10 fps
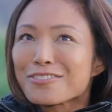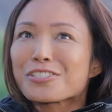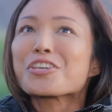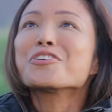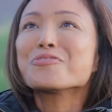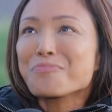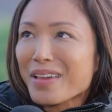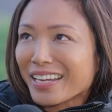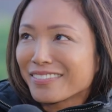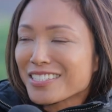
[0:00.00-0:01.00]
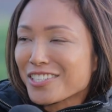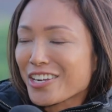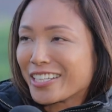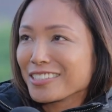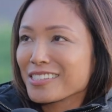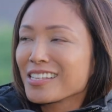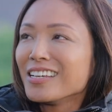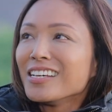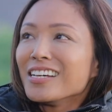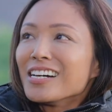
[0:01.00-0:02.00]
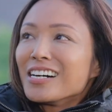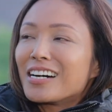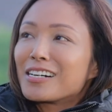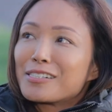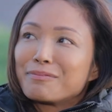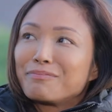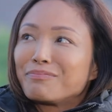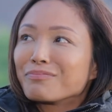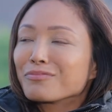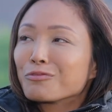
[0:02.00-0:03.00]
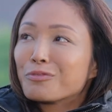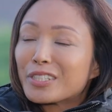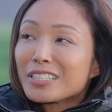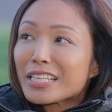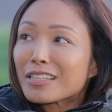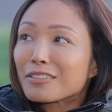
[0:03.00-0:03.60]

too many of the trails. Really,